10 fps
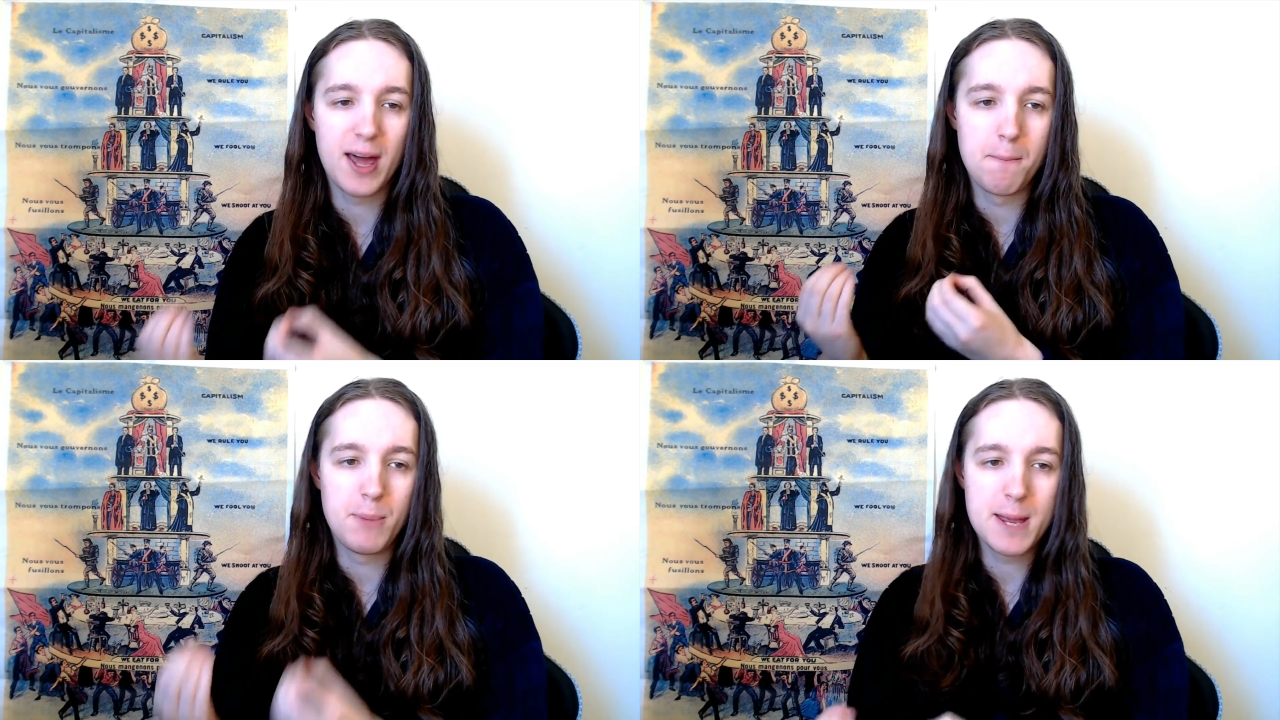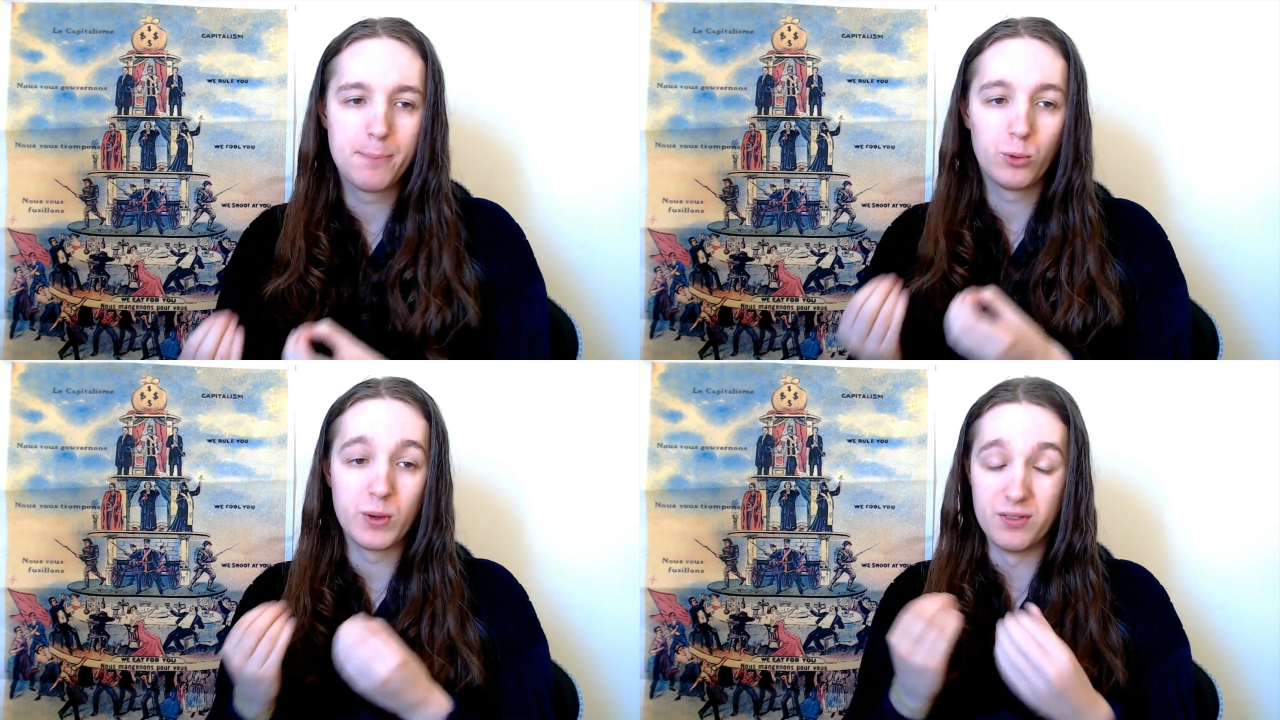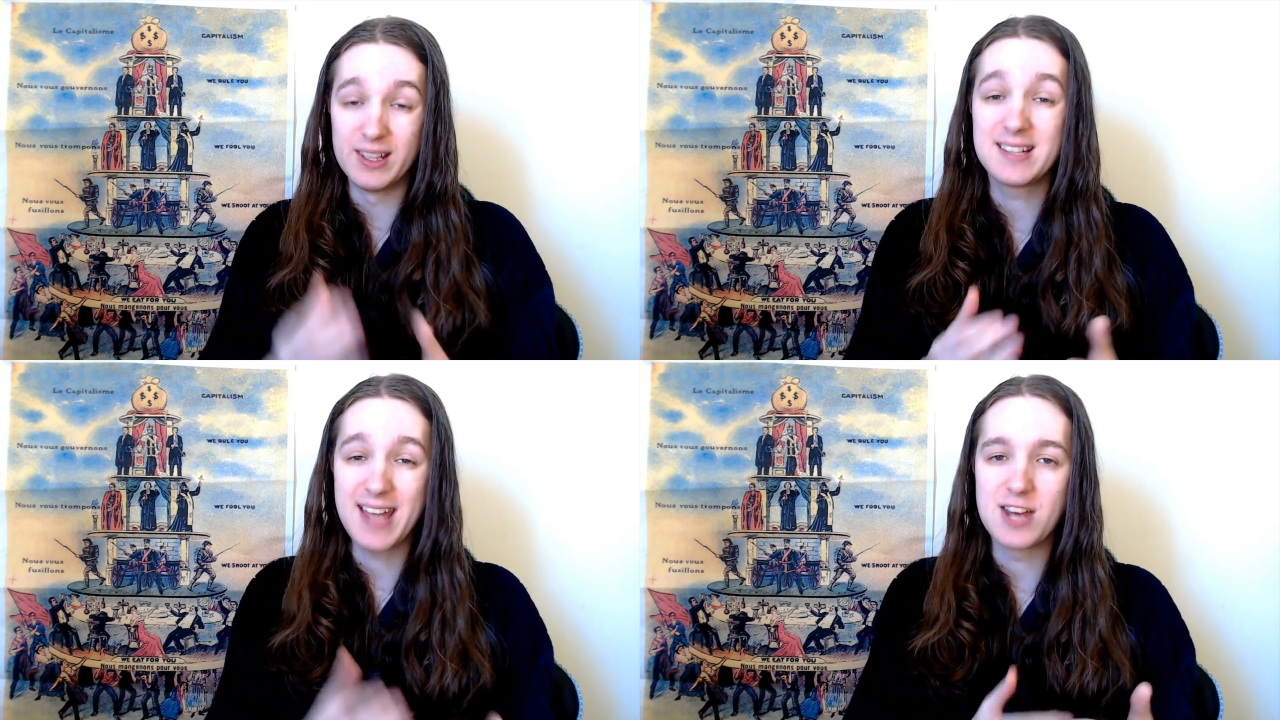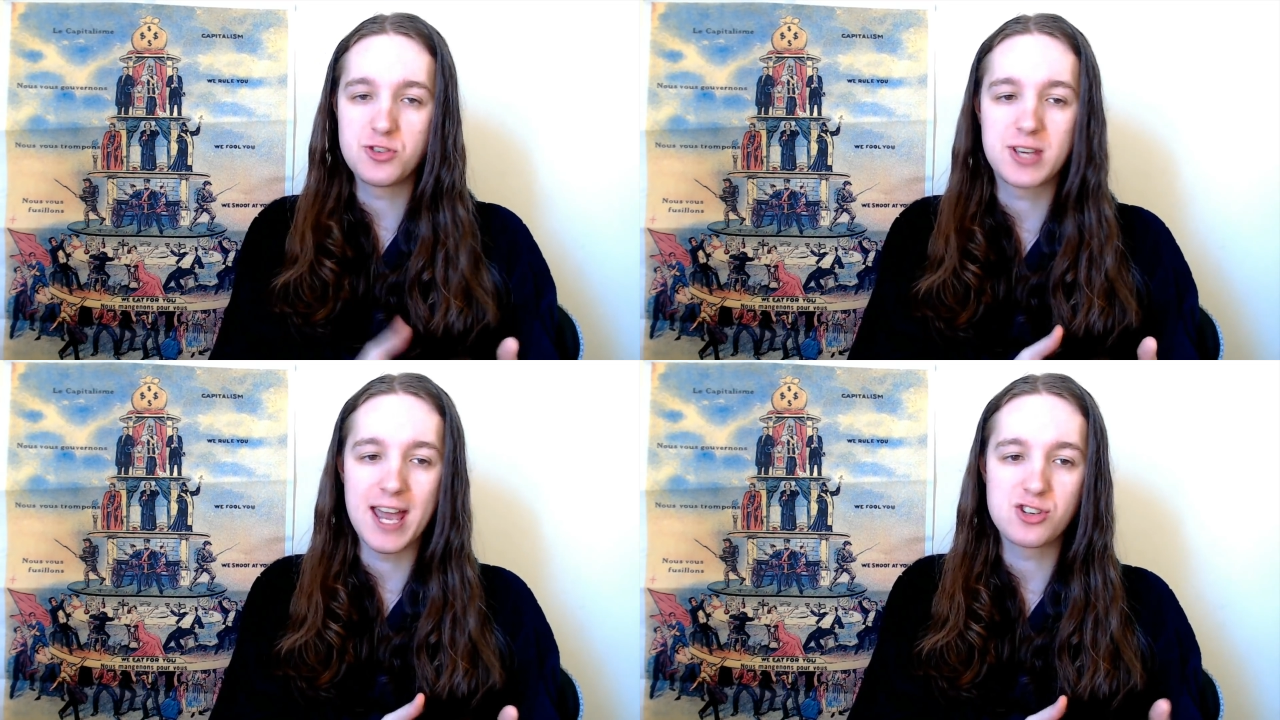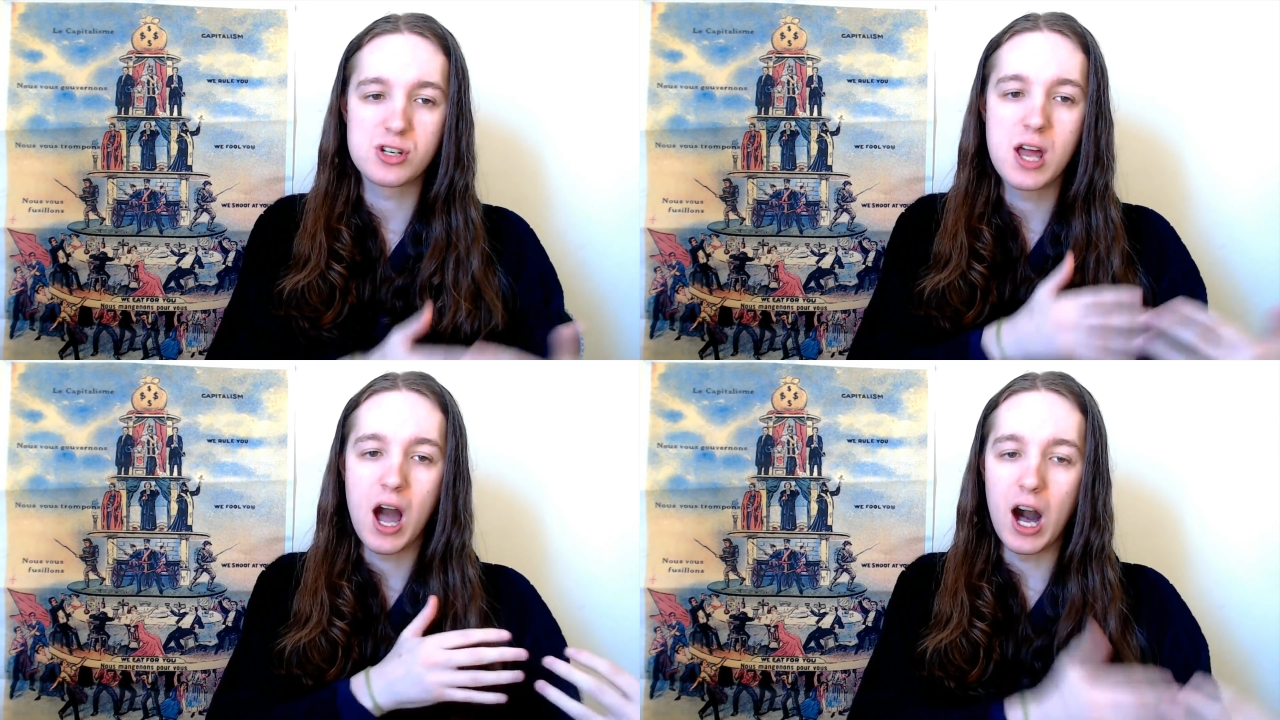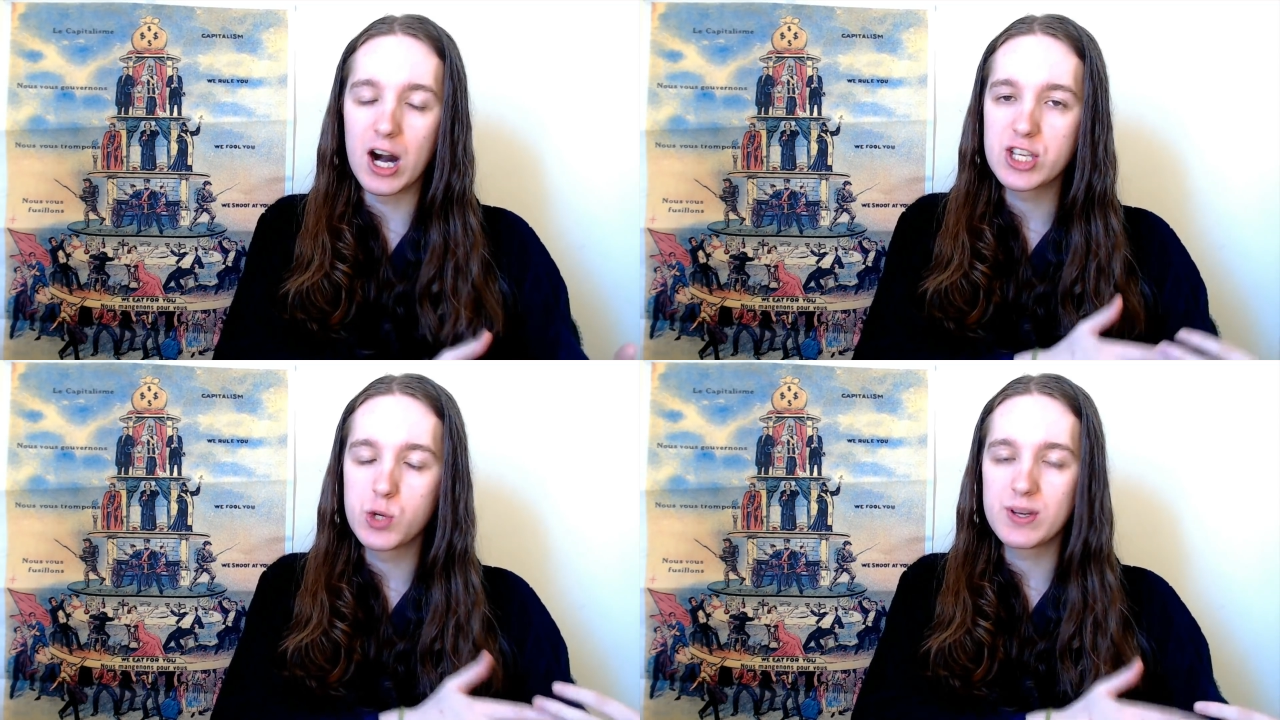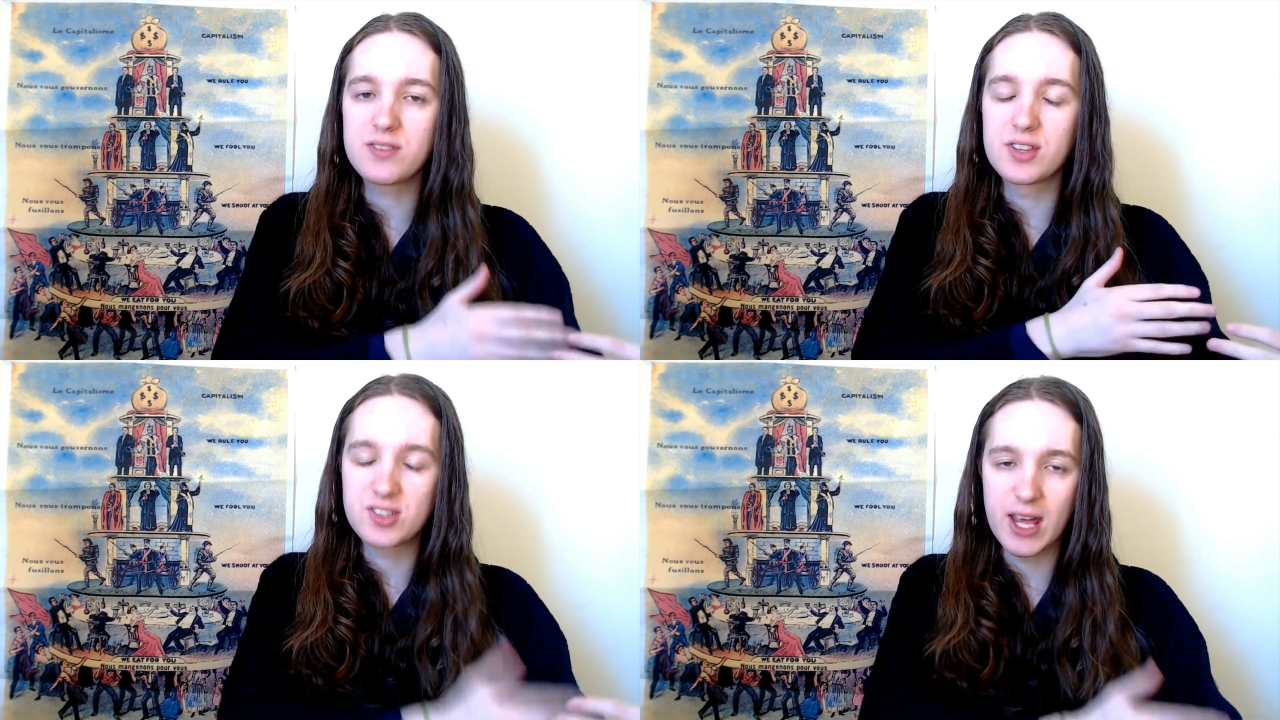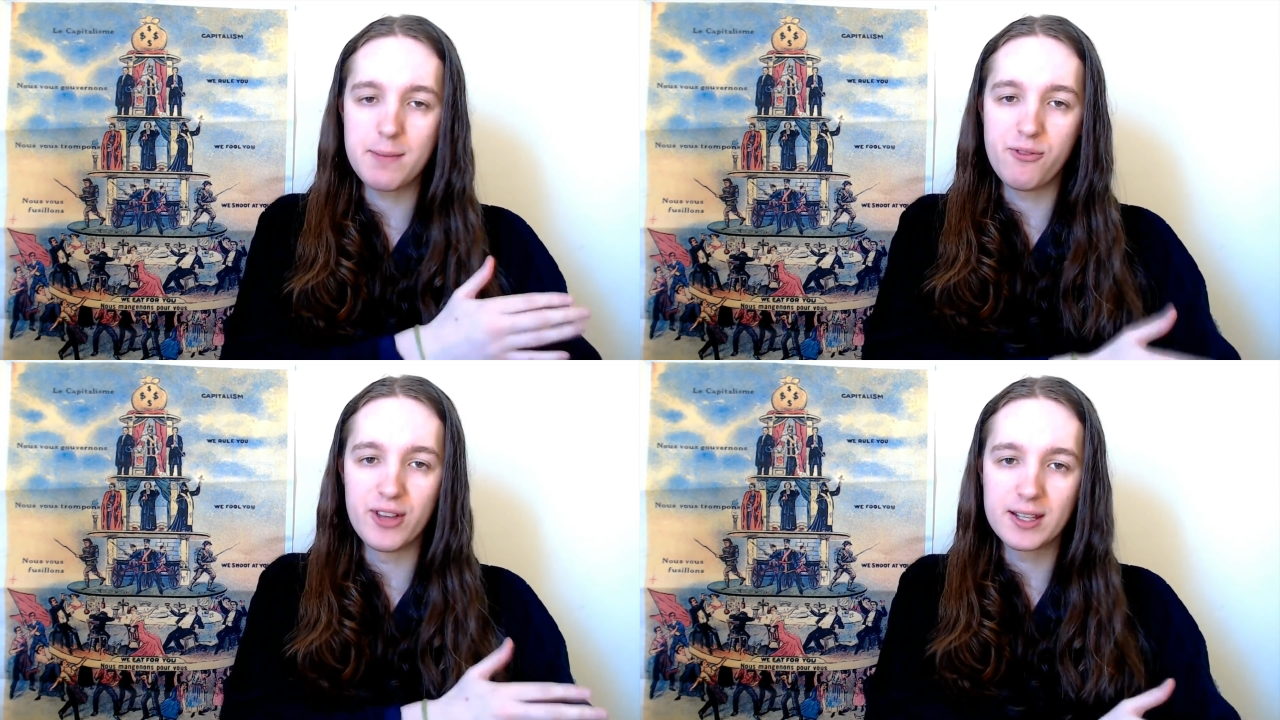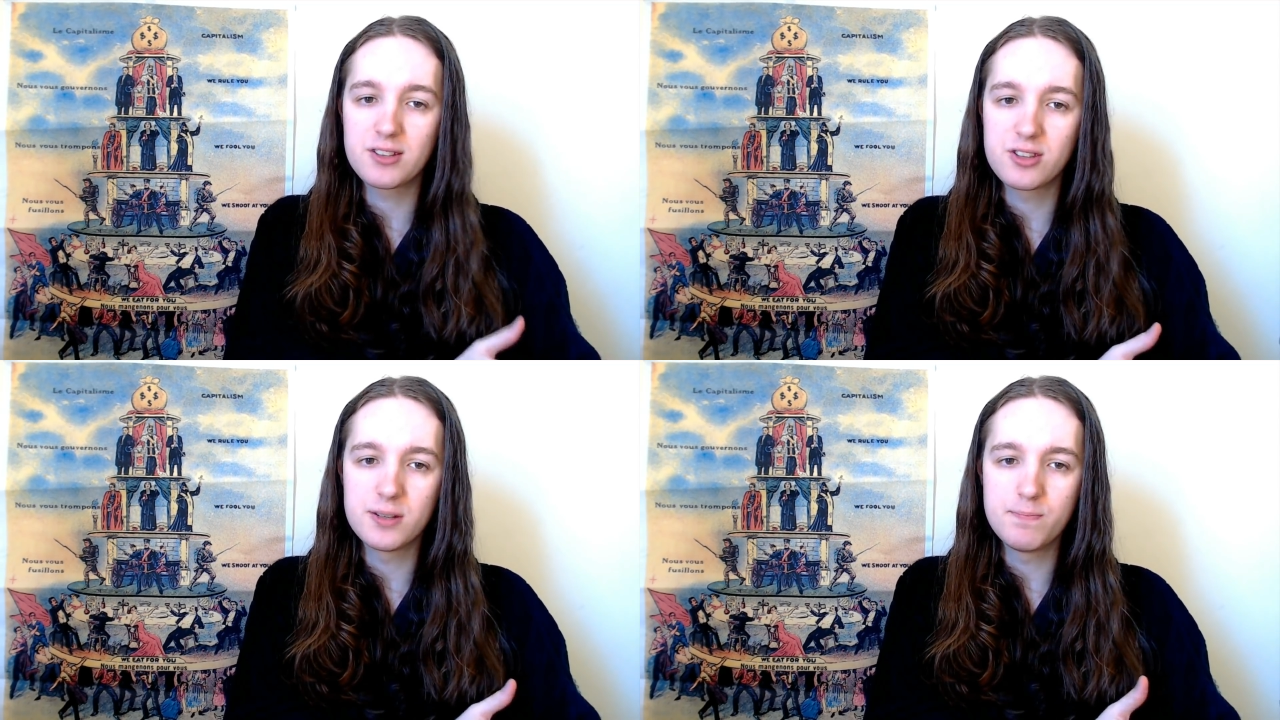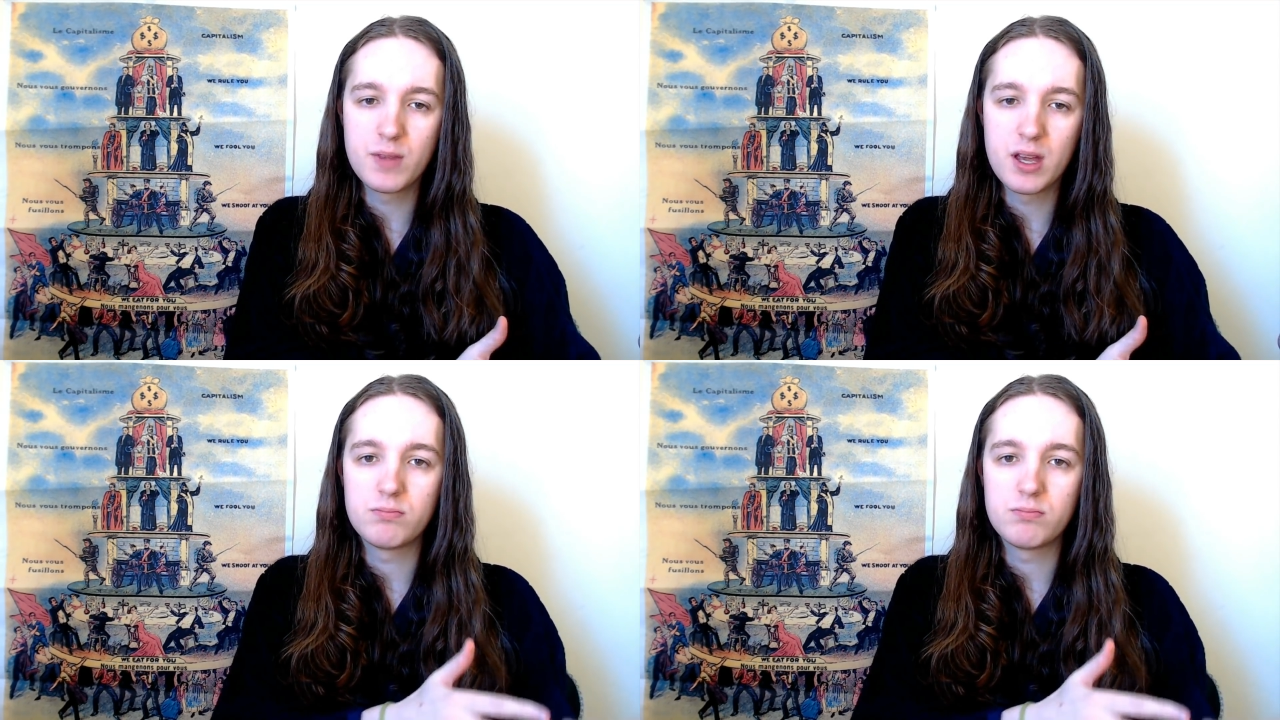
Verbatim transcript: and people with linked education arguing the same thing as them?